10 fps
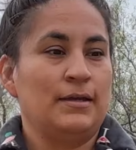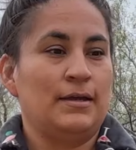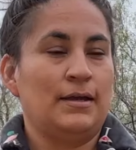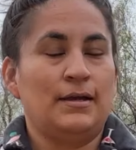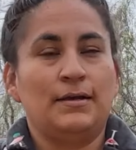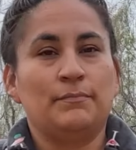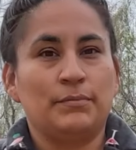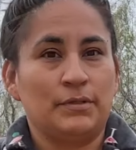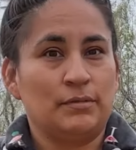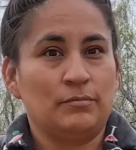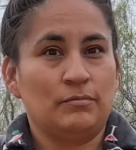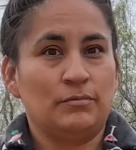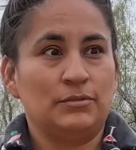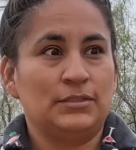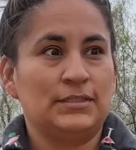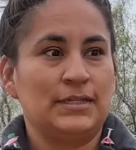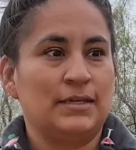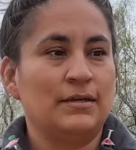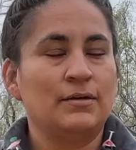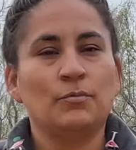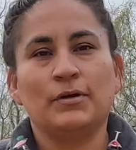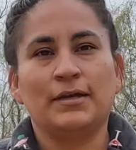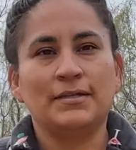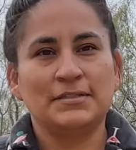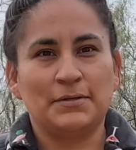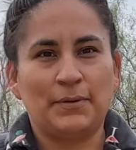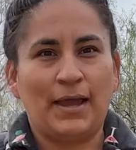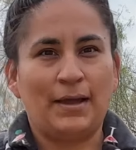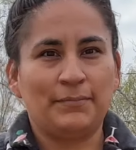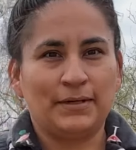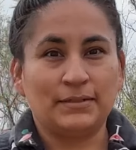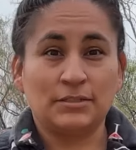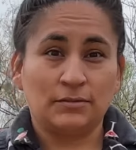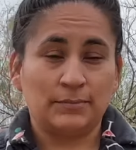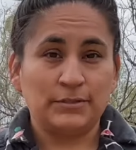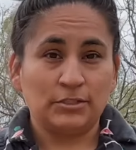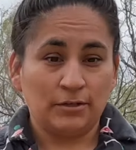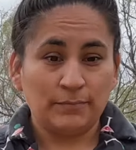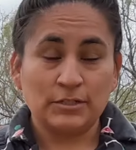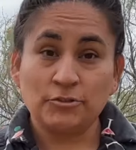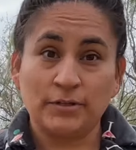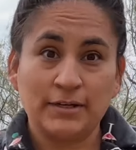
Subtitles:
But we'll see what ends up happening. So let me start measuring